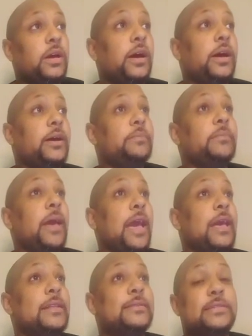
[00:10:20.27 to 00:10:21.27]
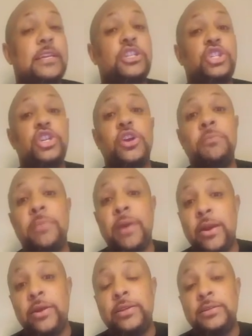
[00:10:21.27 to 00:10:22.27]
And since you're
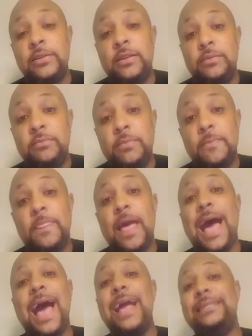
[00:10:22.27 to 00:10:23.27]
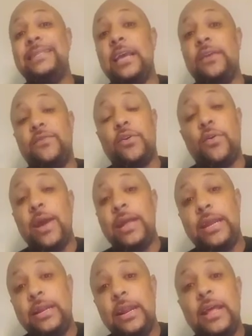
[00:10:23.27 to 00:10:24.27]
married to them, I take for
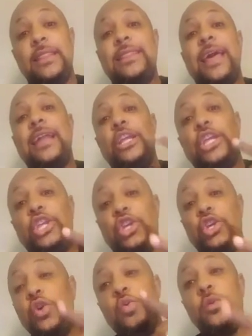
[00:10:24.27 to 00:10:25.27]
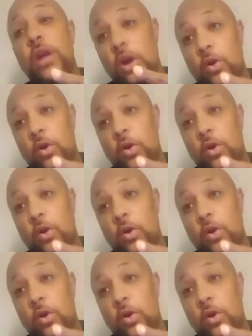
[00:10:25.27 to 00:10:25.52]
granted that you,